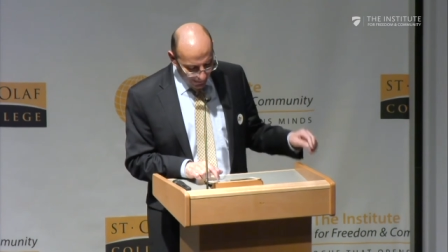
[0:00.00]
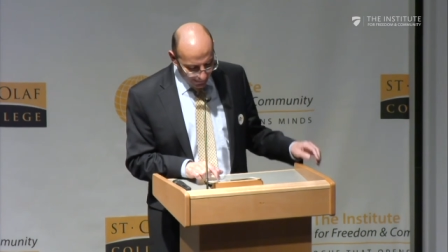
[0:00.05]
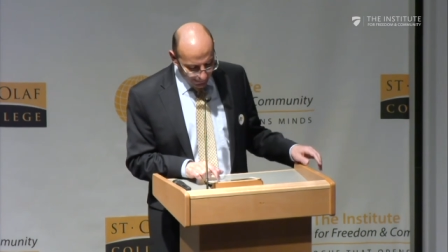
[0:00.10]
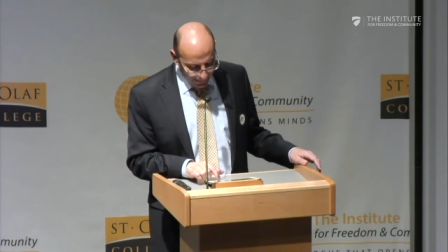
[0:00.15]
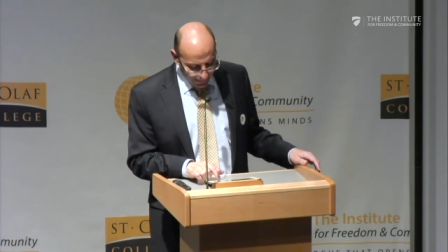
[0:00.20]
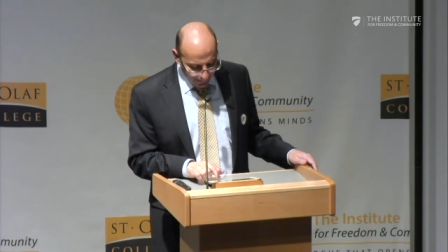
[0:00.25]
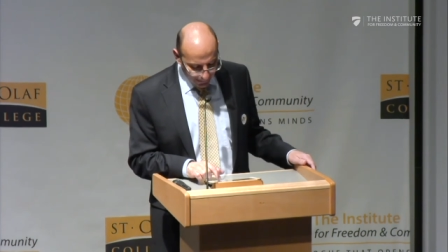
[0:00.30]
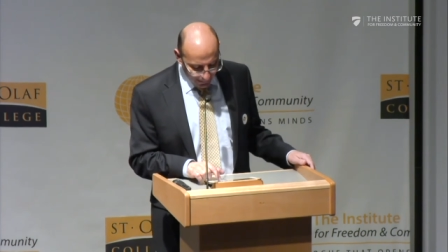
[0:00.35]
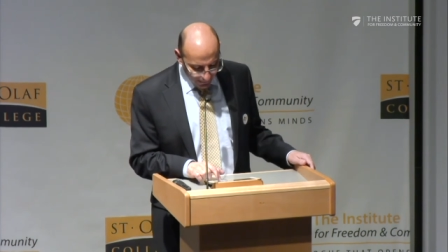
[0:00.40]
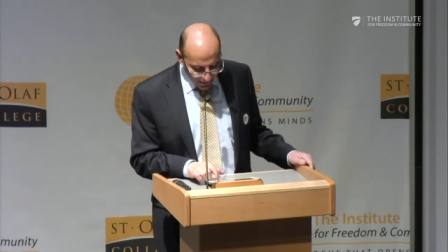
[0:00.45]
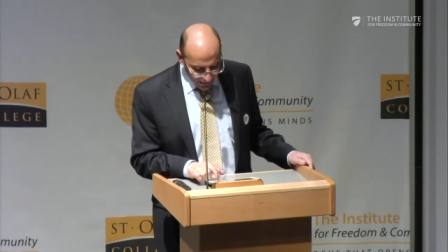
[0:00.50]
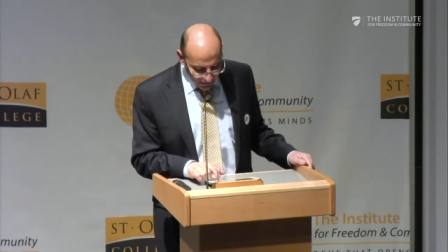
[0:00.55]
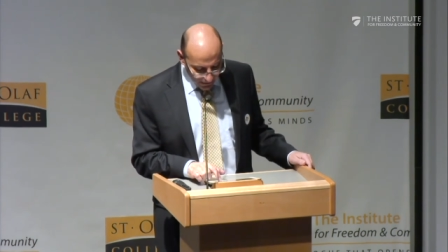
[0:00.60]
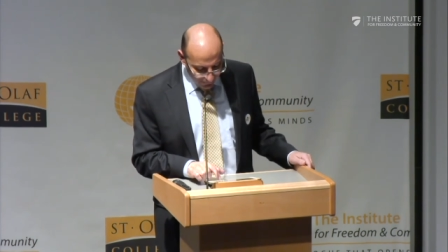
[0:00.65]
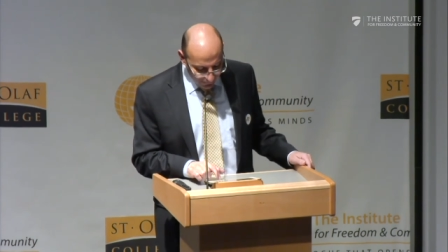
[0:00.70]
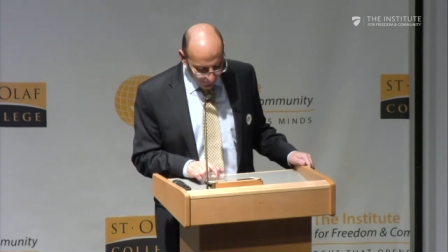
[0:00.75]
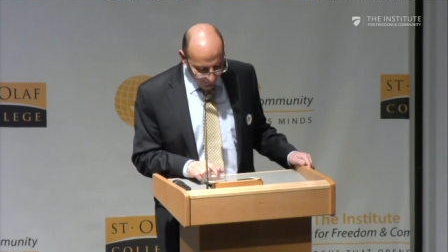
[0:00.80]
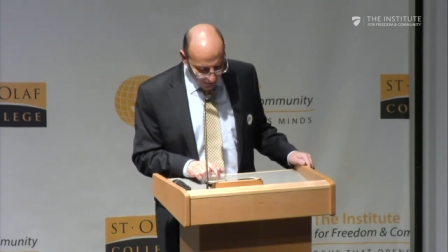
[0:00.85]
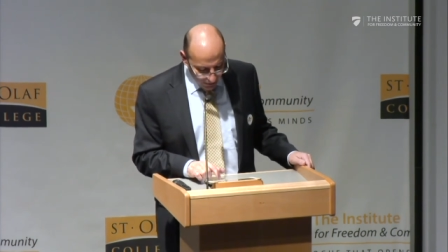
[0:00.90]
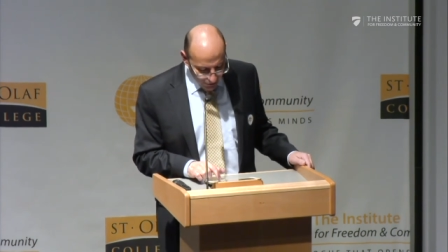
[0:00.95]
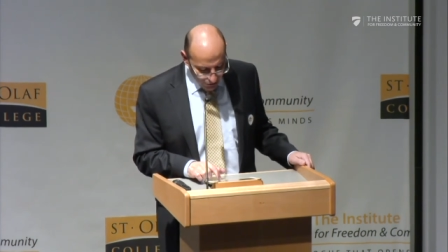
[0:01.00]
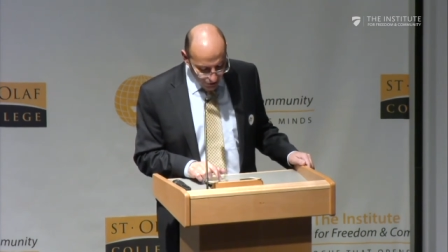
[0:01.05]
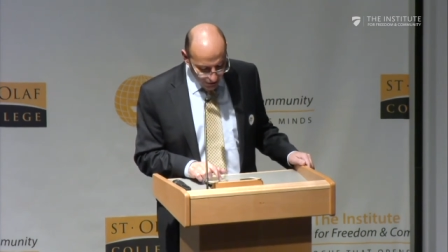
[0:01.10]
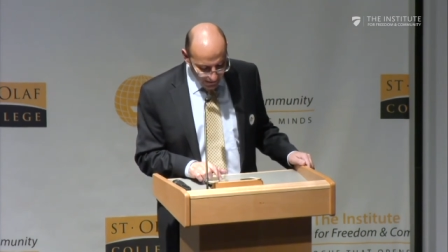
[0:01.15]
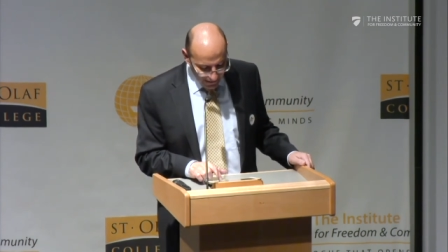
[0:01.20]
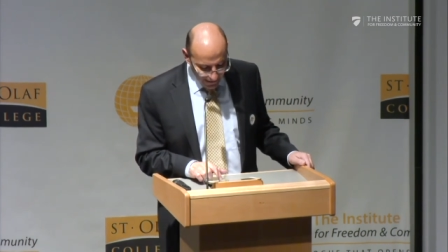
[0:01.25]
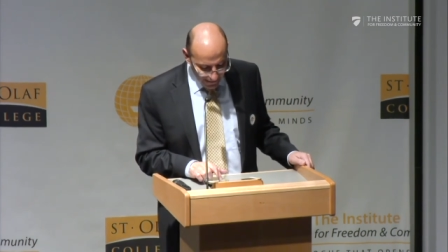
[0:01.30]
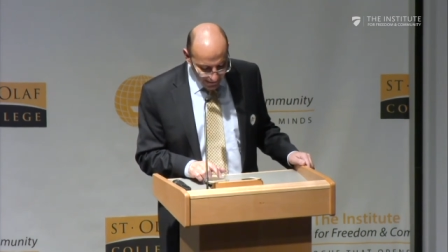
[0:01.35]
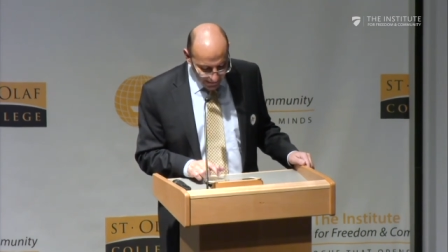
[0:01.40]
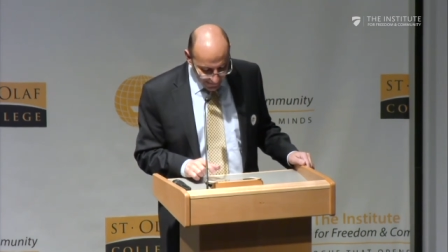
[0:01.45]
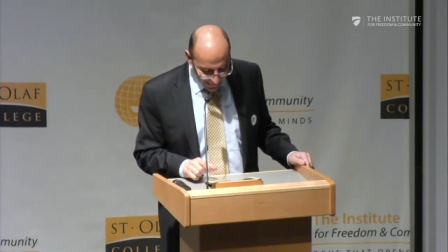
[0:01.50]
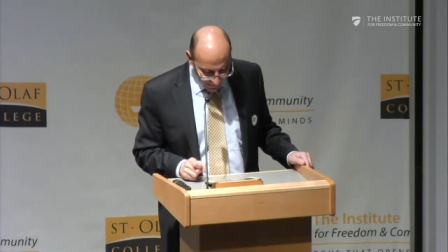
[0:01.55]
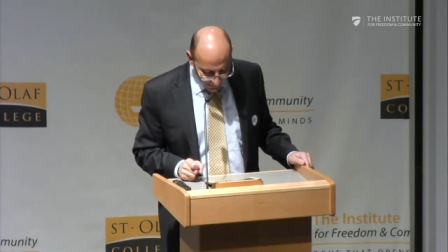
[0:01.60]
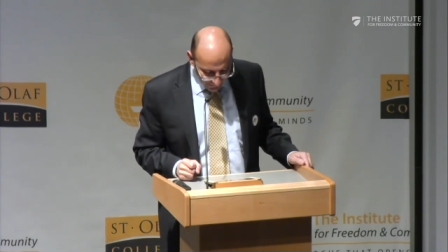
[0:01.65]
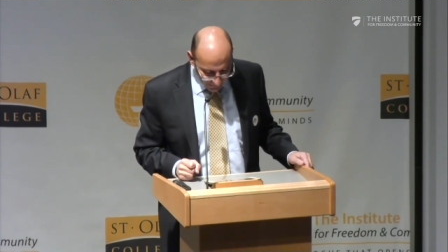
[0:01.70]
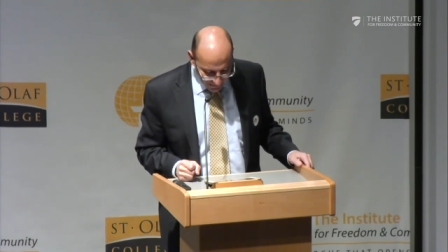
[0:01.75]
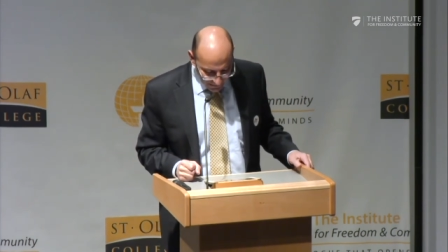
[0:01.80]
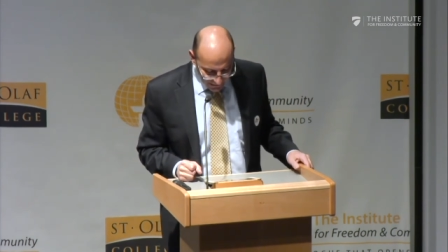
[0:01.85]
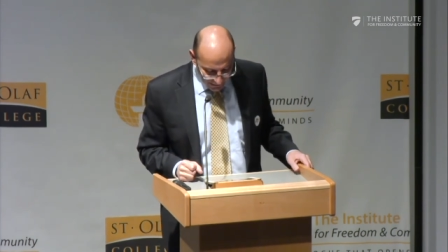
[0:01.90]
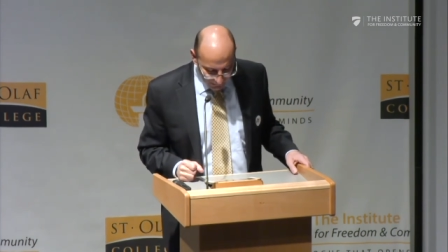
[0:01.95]
and repressive religious
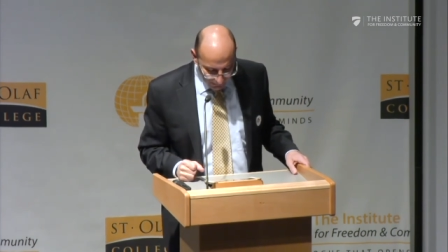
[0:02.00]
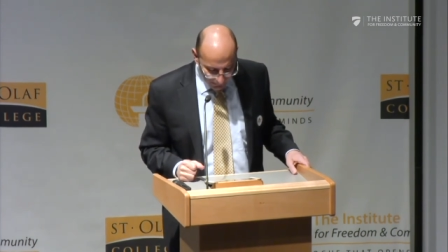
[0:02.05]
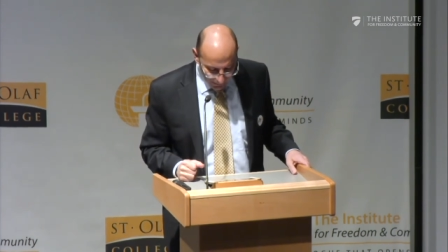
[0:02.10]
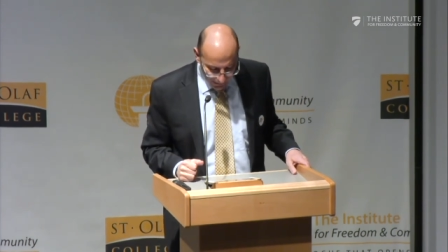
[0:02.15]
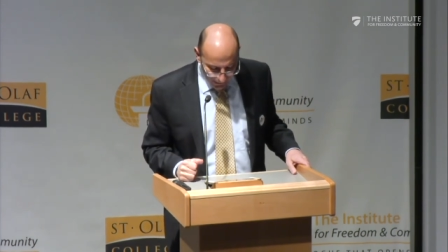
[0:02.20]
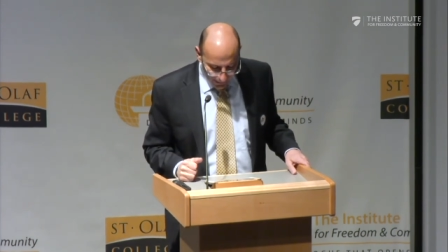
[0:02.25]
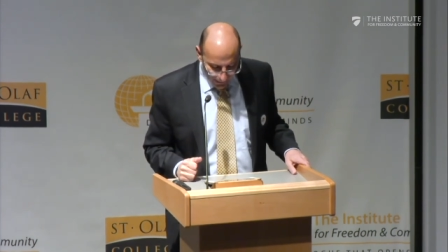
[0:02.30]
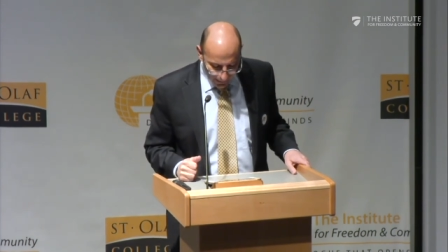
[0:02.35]
extremism